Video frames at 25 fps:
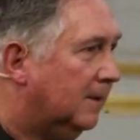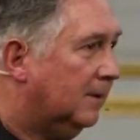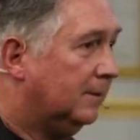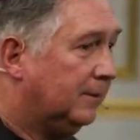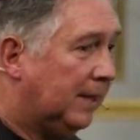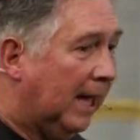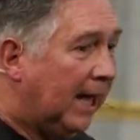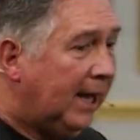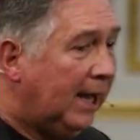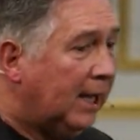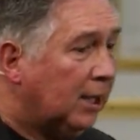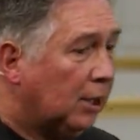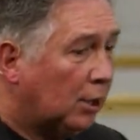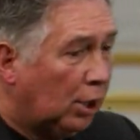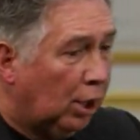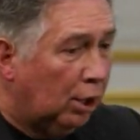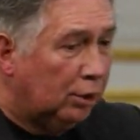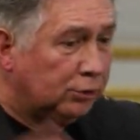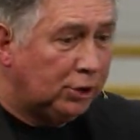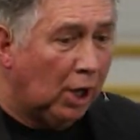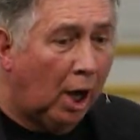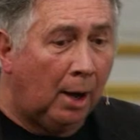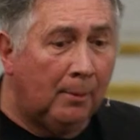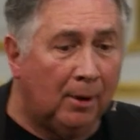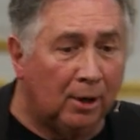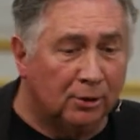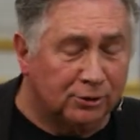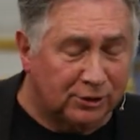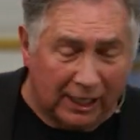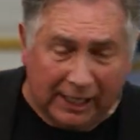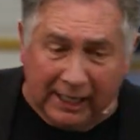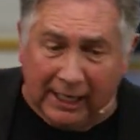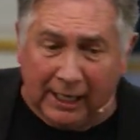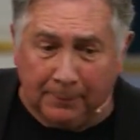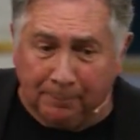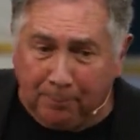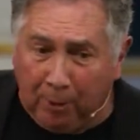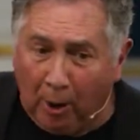That includes almost
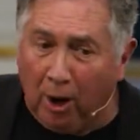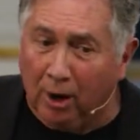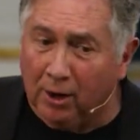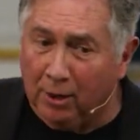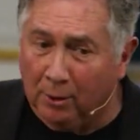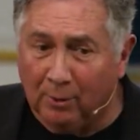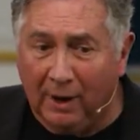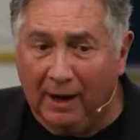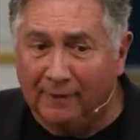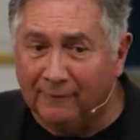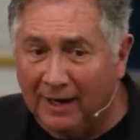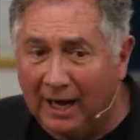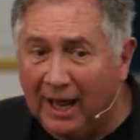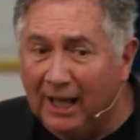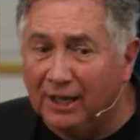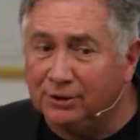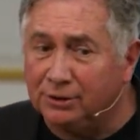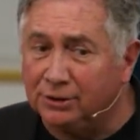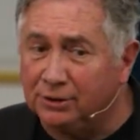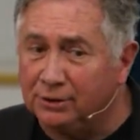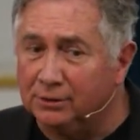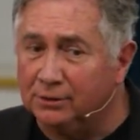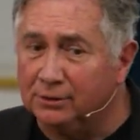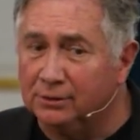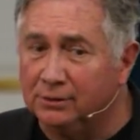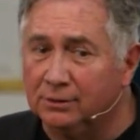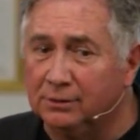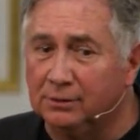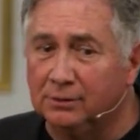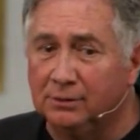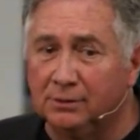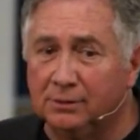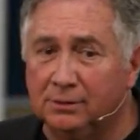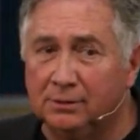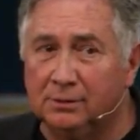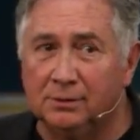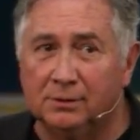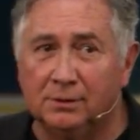any part of Revelation.
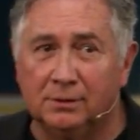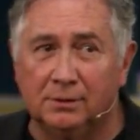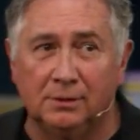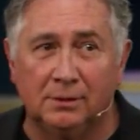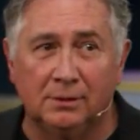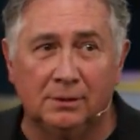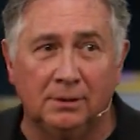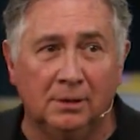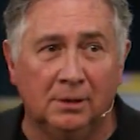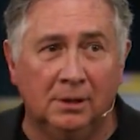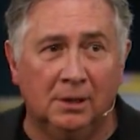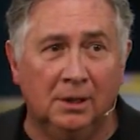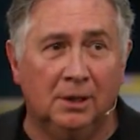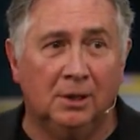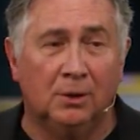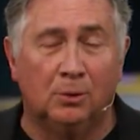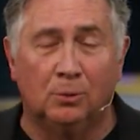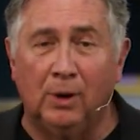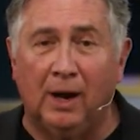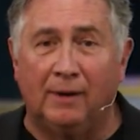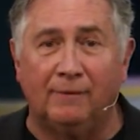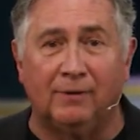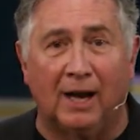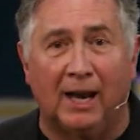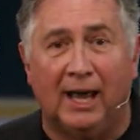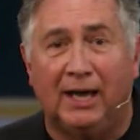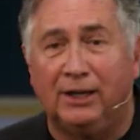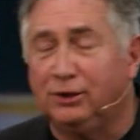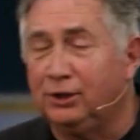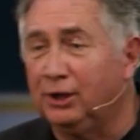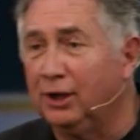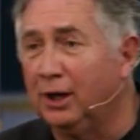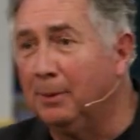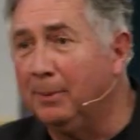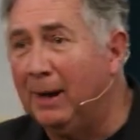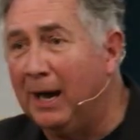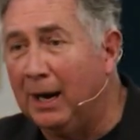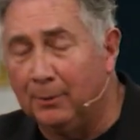
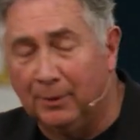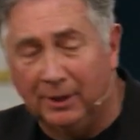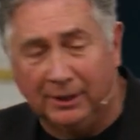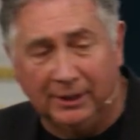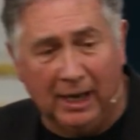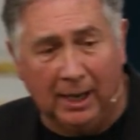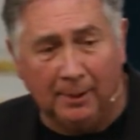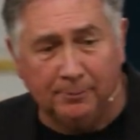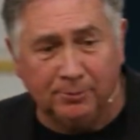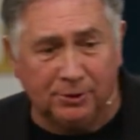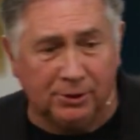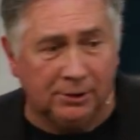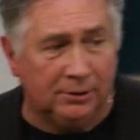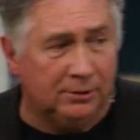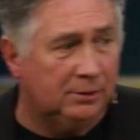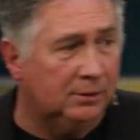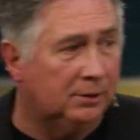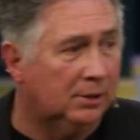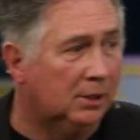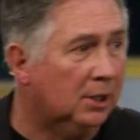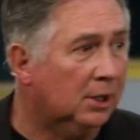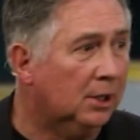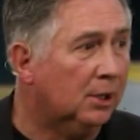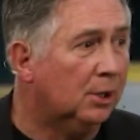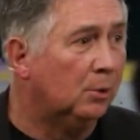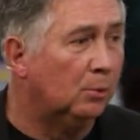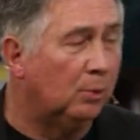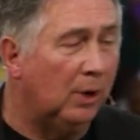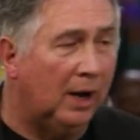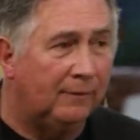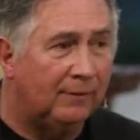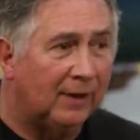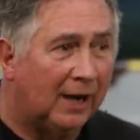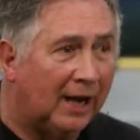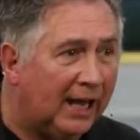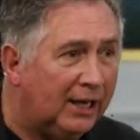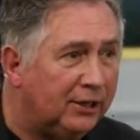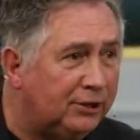Revelation about redemption,
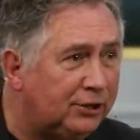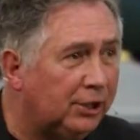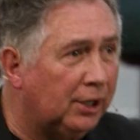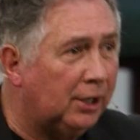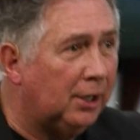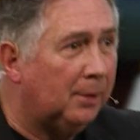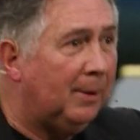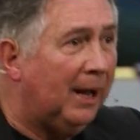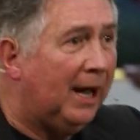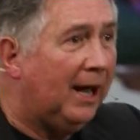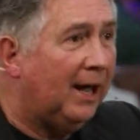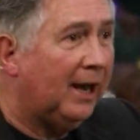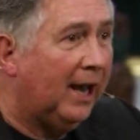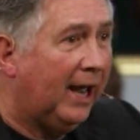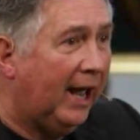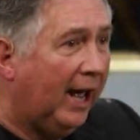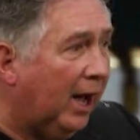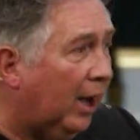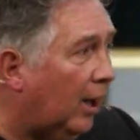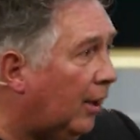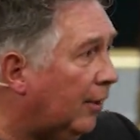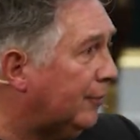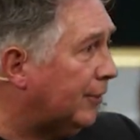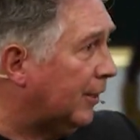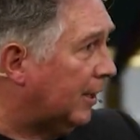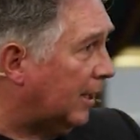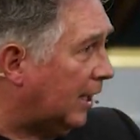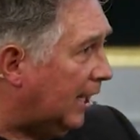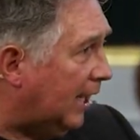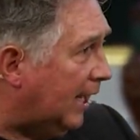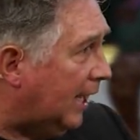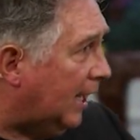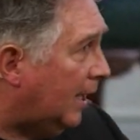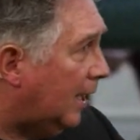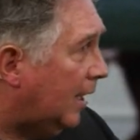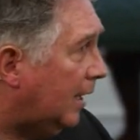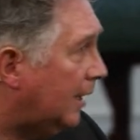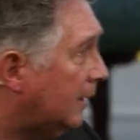revelation about health and
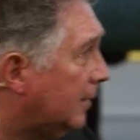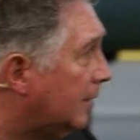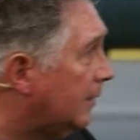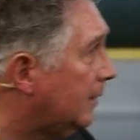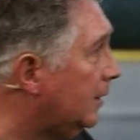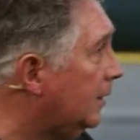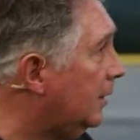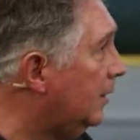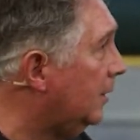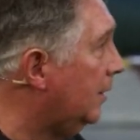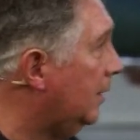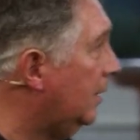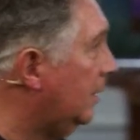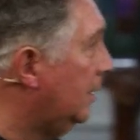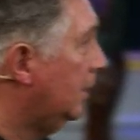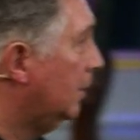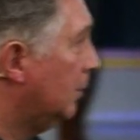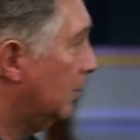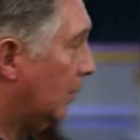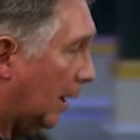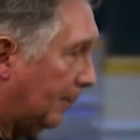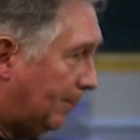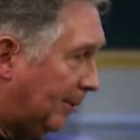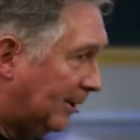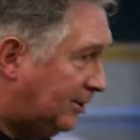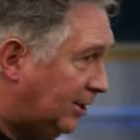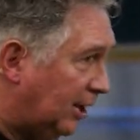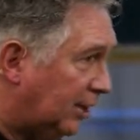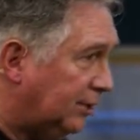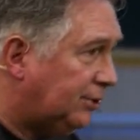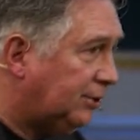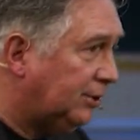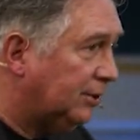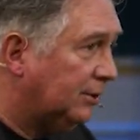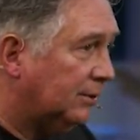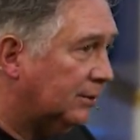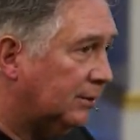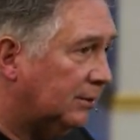healing,
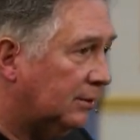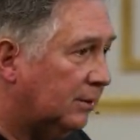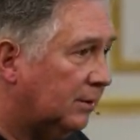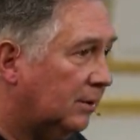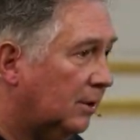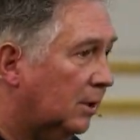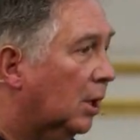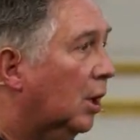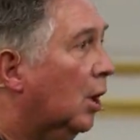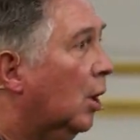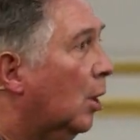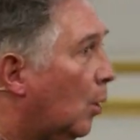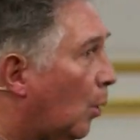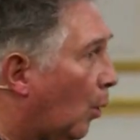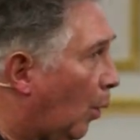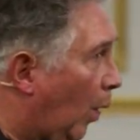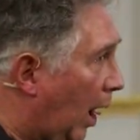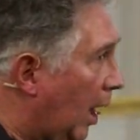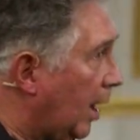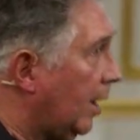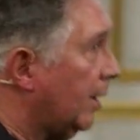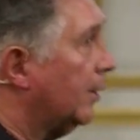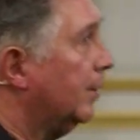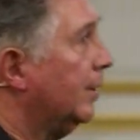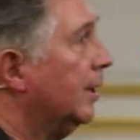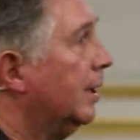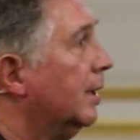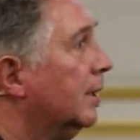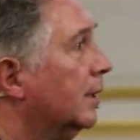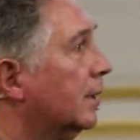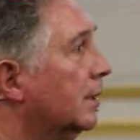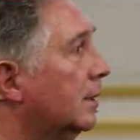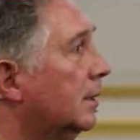repetition, watering